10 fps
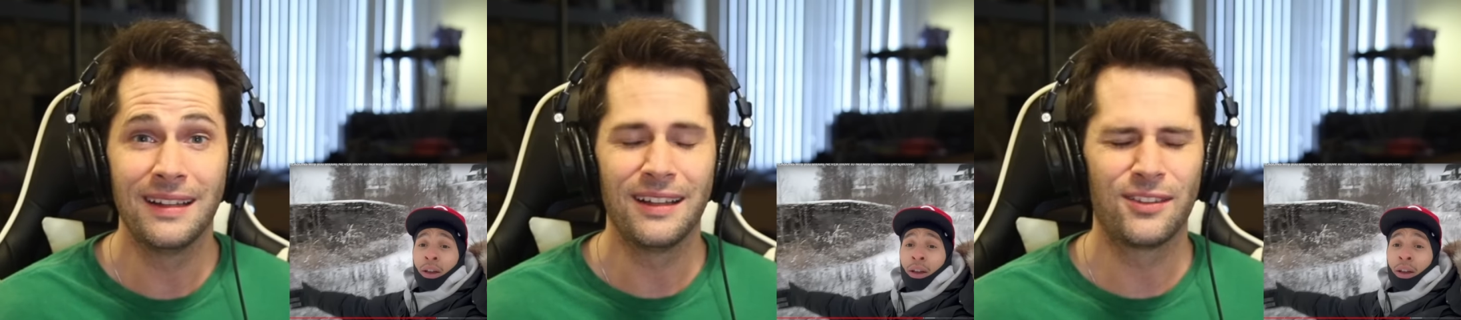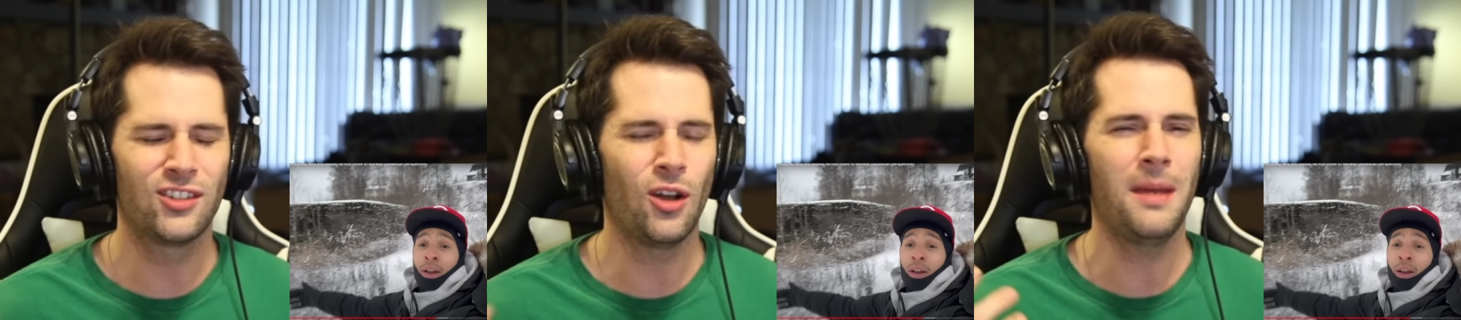
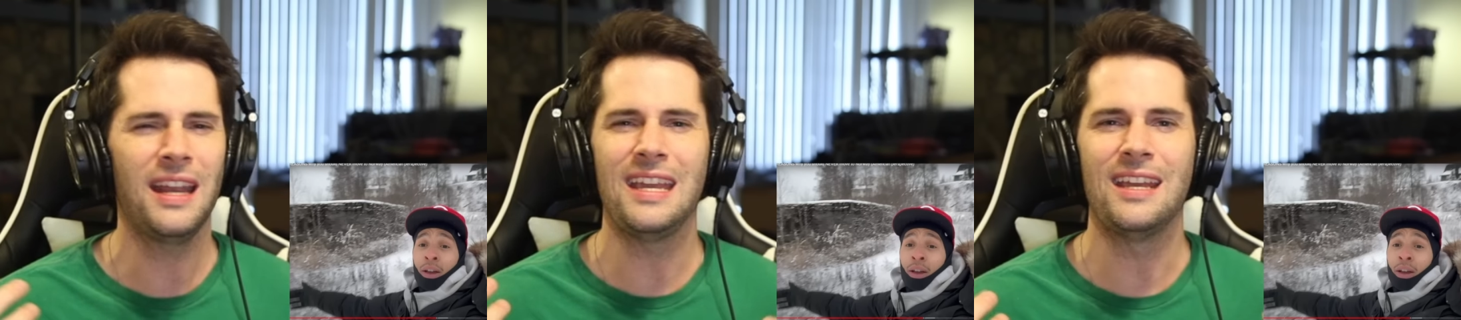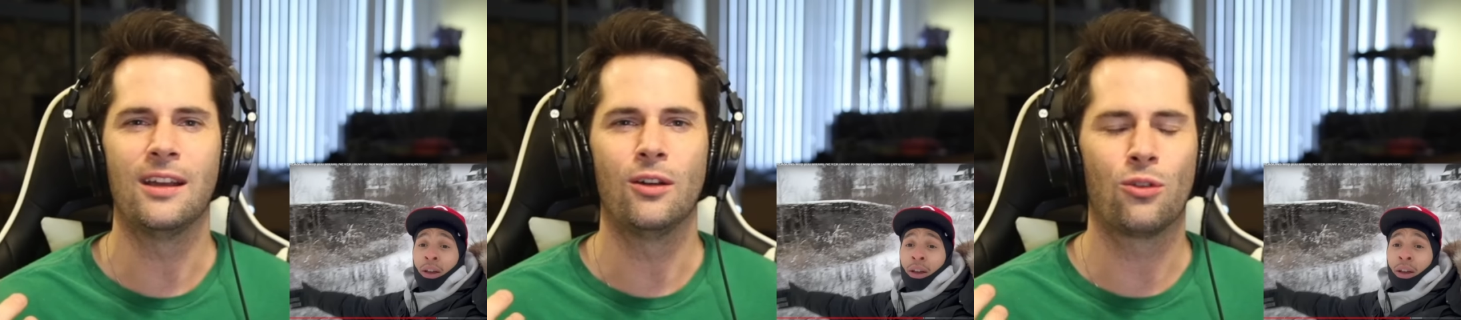Speaker 1: So
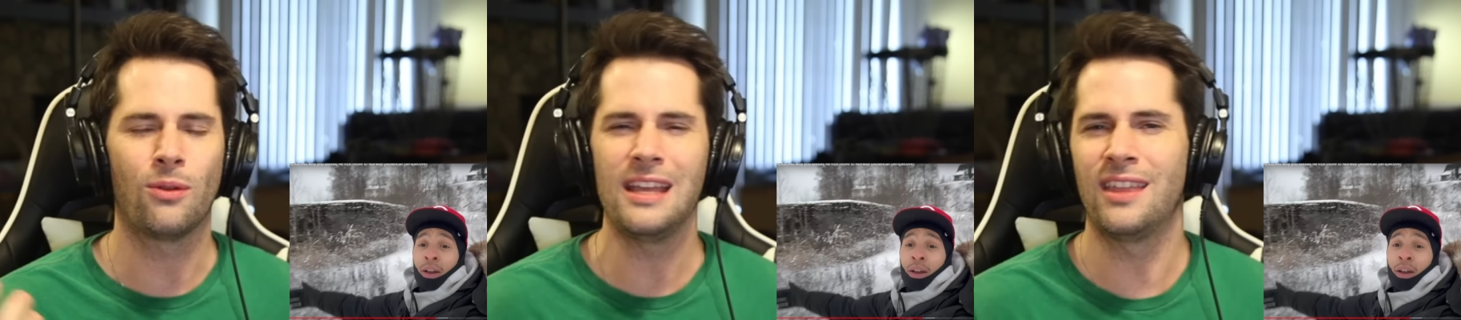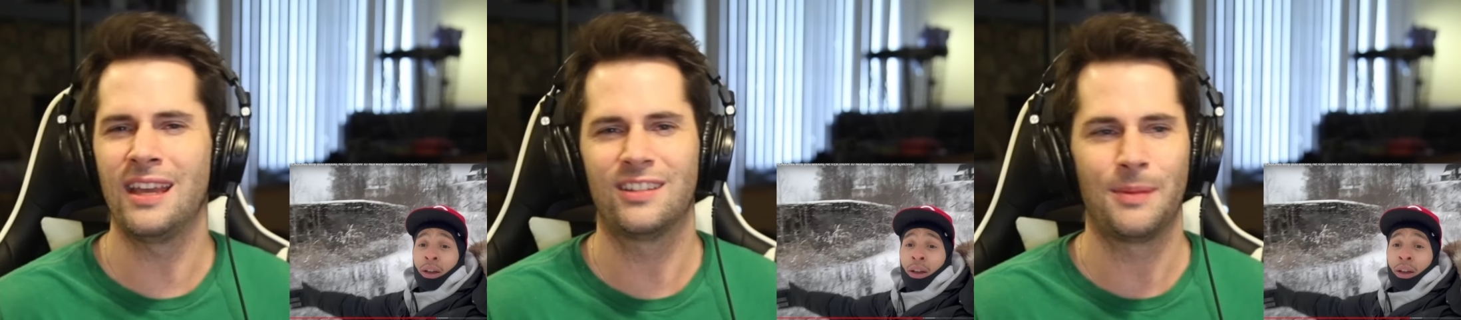many great
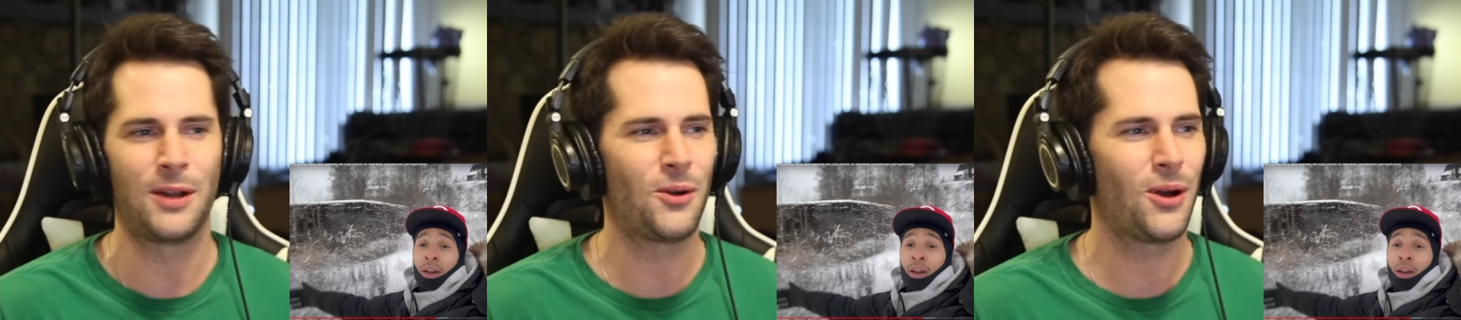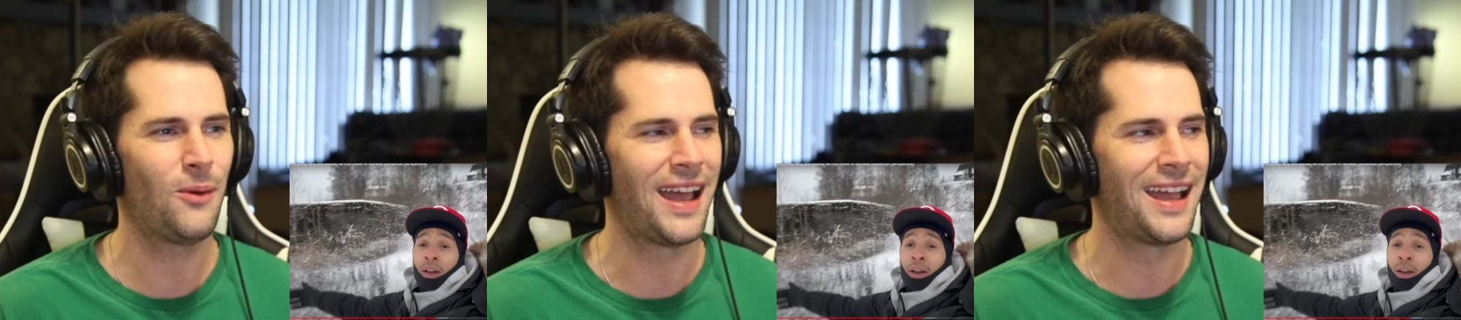things about
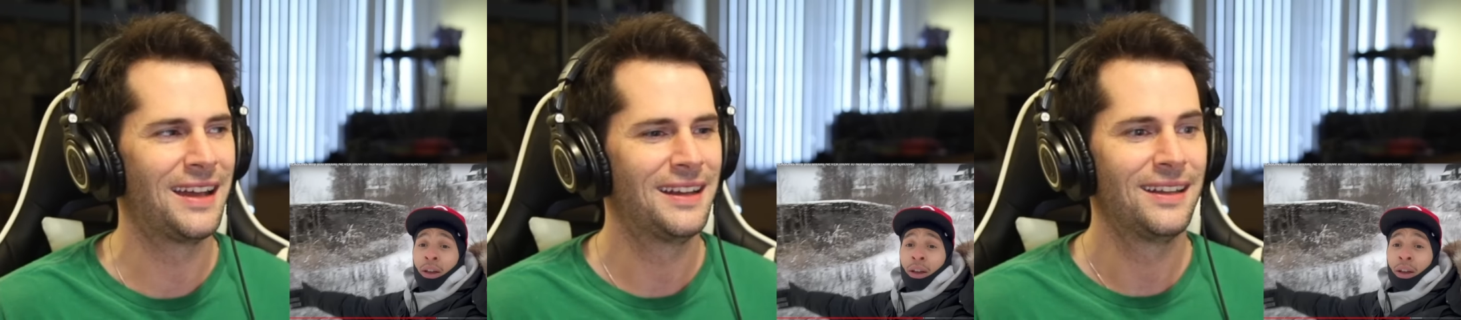Norway.